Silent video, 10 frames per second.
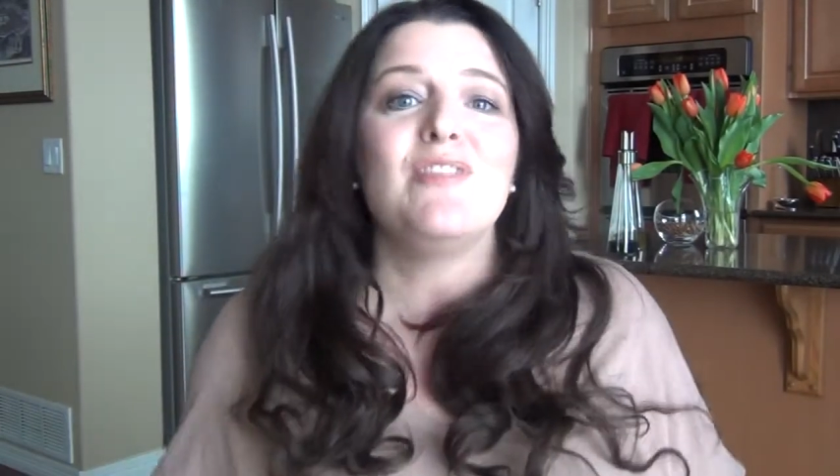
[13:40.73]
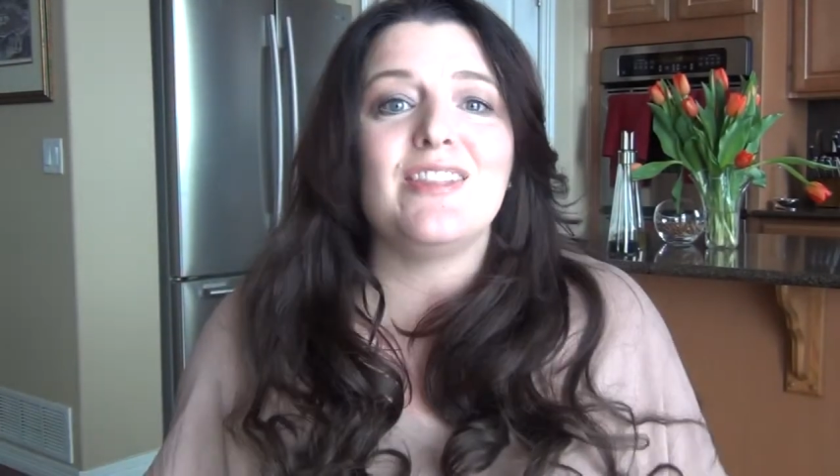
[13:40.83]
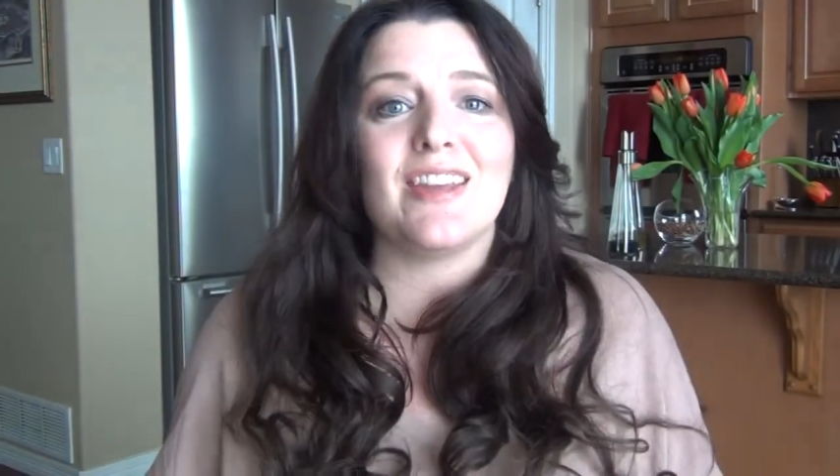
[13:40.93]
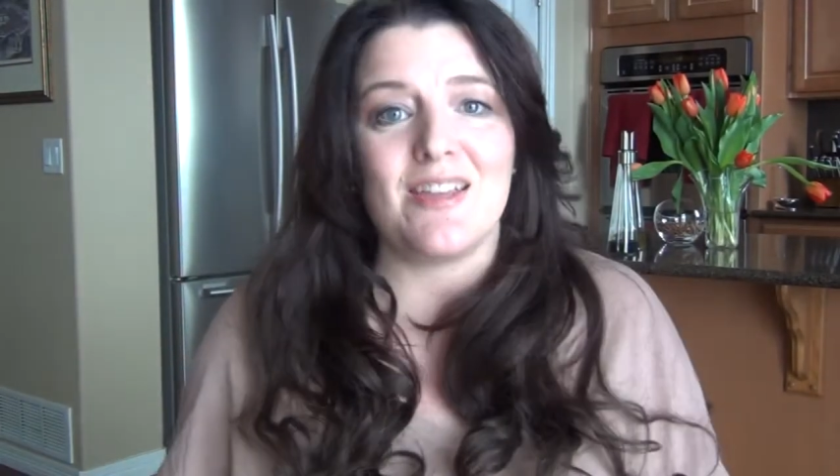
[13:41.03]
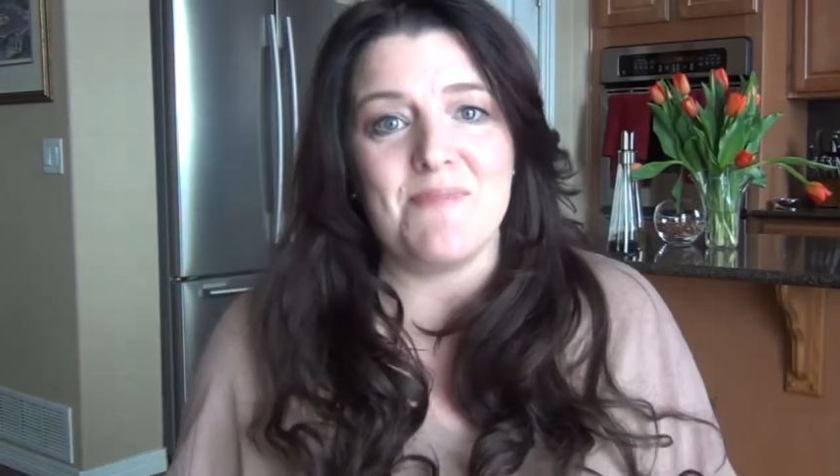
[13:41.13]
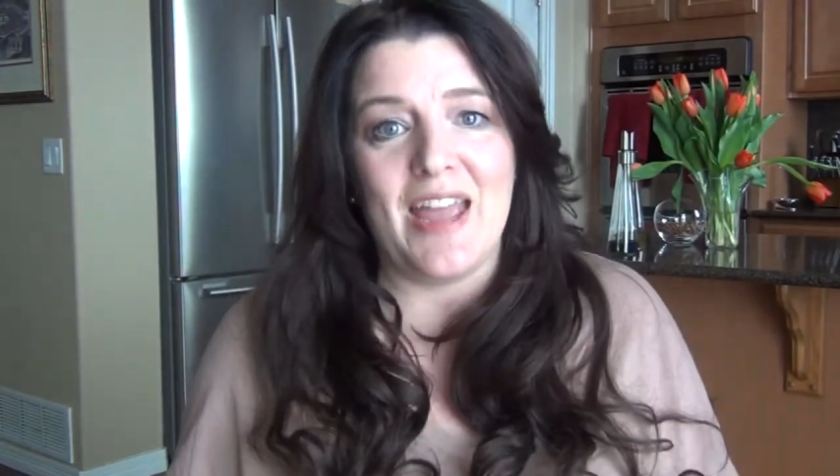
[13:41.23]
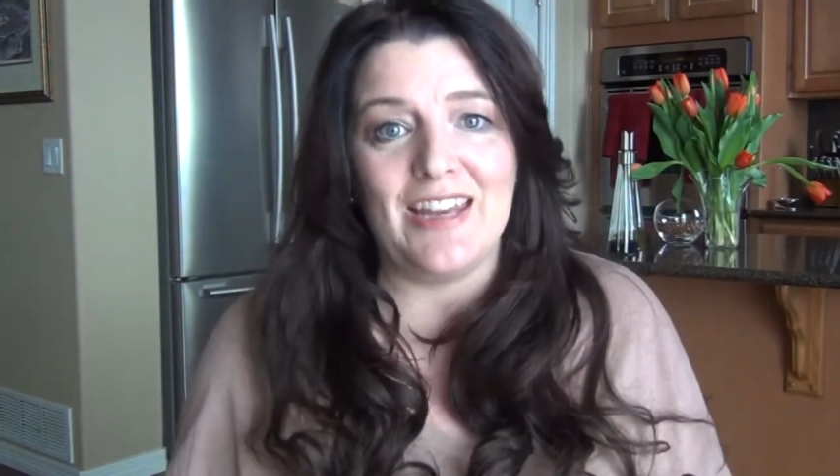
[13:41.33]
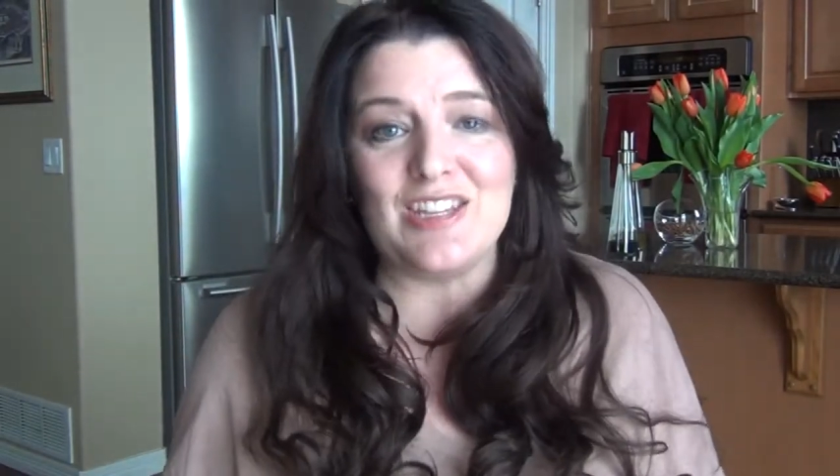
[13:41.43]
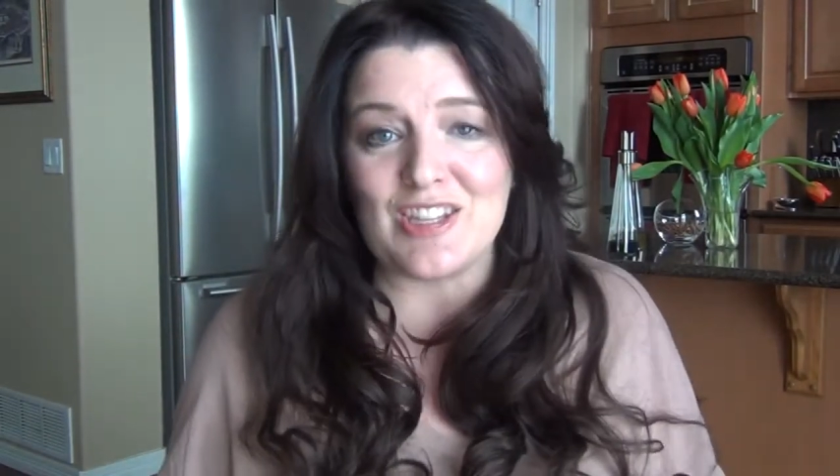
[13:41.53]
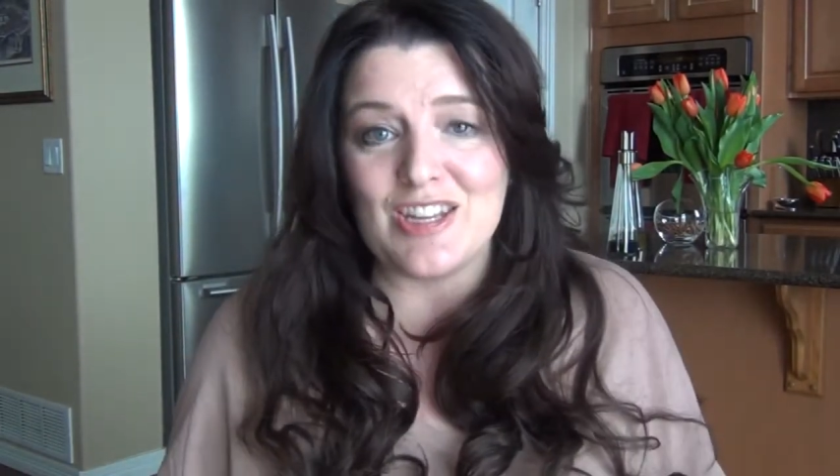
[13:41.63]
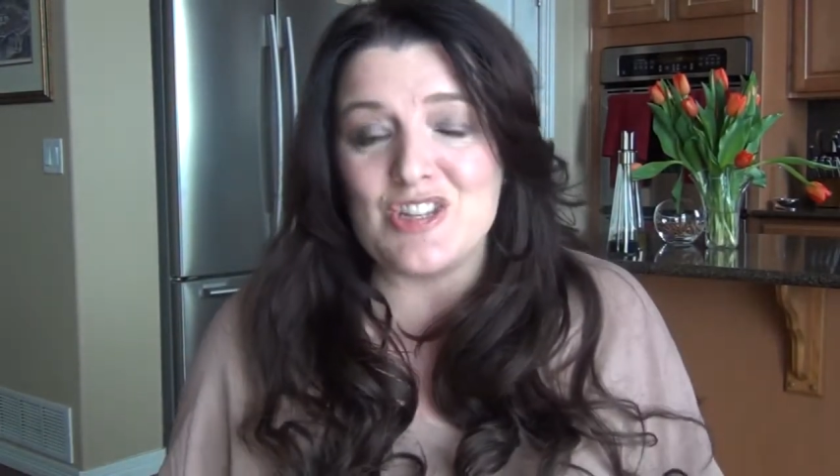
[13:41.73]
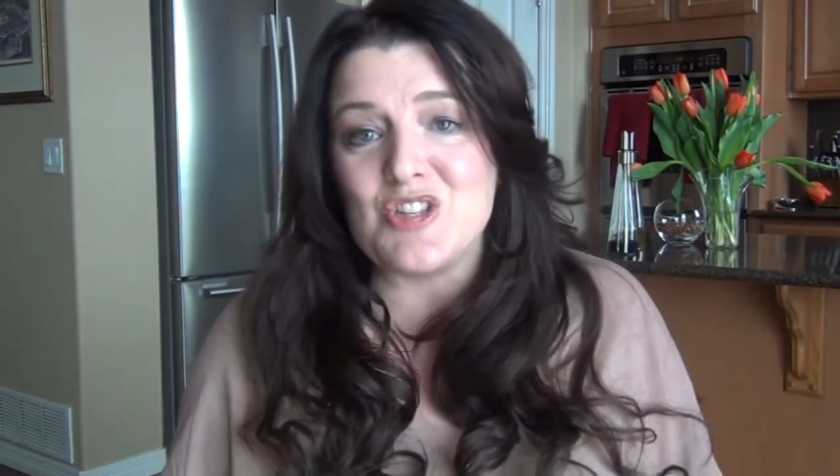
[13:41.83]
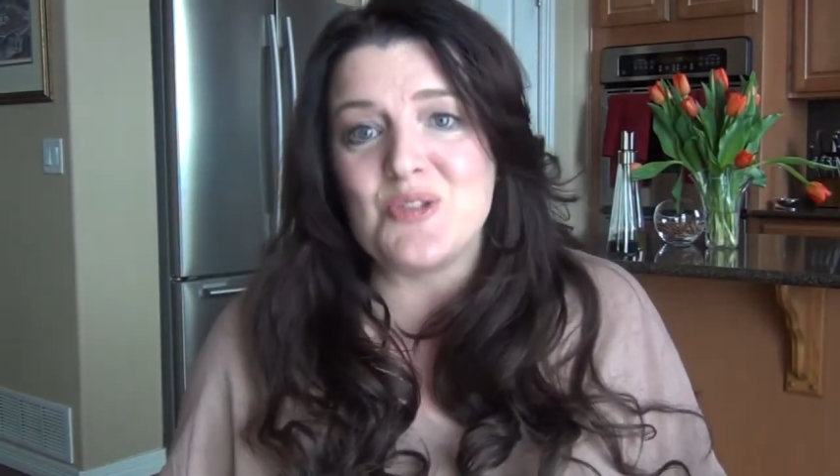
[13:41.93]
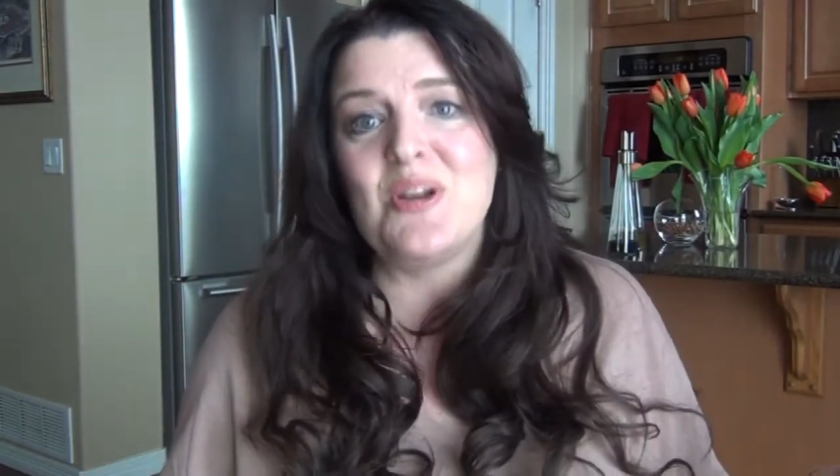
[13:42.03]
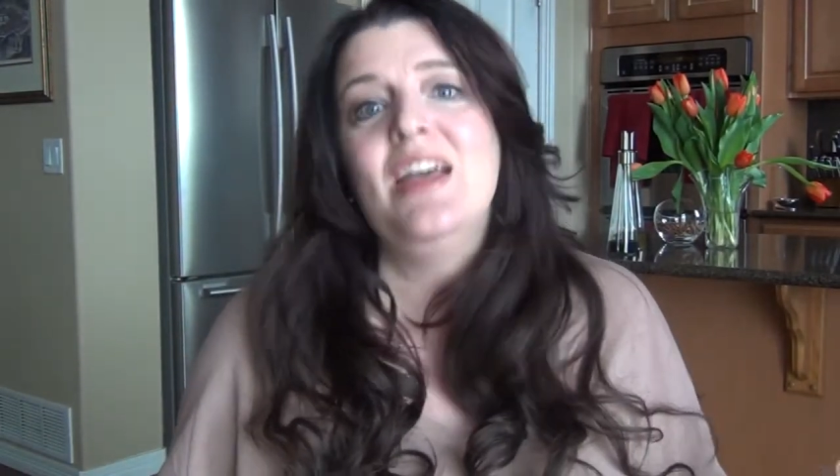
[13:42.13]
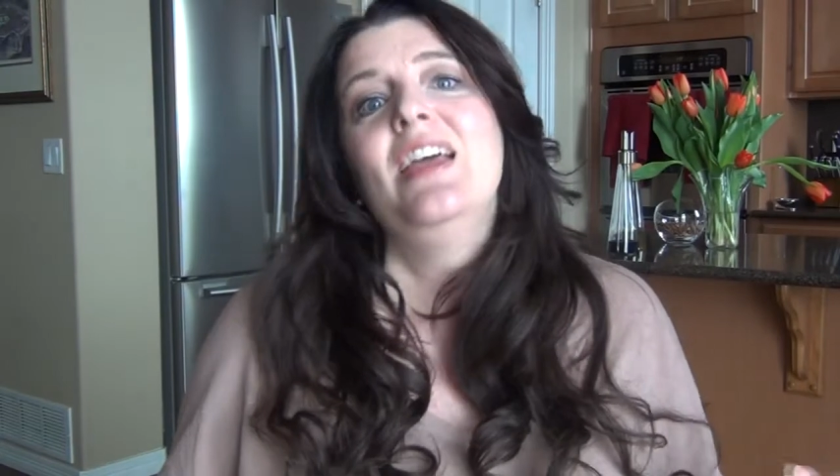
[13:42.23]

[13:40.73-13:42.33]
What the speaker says: that the companions can do